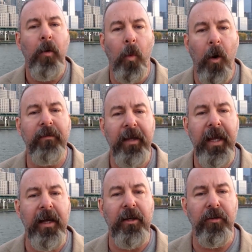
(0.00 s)
Once
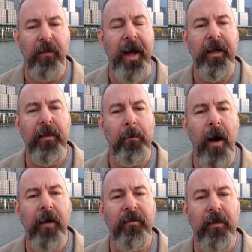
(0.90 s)
again, just like in the
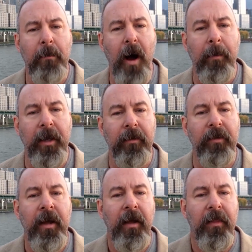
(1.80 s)
Boston
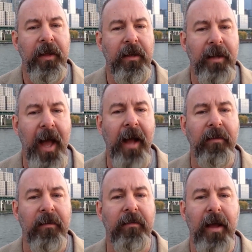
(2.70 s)
bombings, the
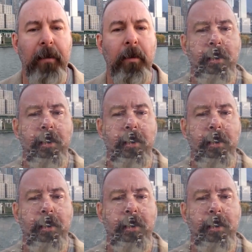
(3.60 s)
attacks in San